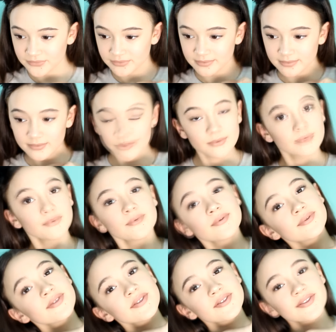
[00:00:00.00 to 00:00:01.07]
is going to
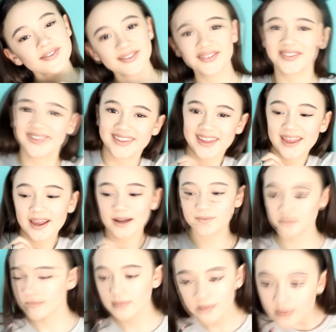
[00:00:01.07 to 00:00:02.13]
be the Throw
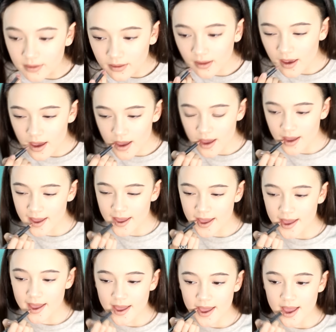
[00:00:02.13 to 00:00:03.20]
It on the Ground from M
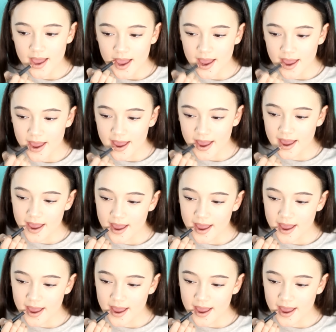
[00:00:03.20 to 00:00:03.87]
A C. No, it's